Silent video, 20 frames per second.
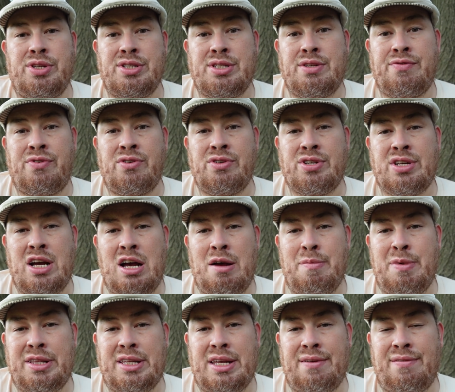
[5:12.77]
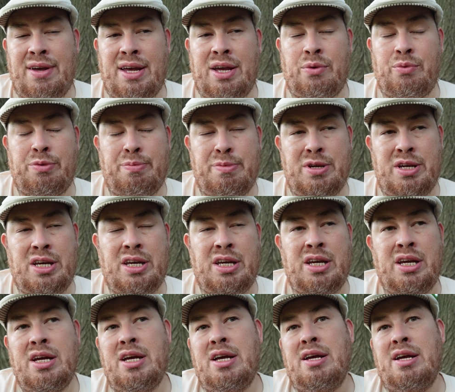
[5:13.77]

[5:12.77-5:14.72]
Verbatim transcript: This is the first combat they've had with me.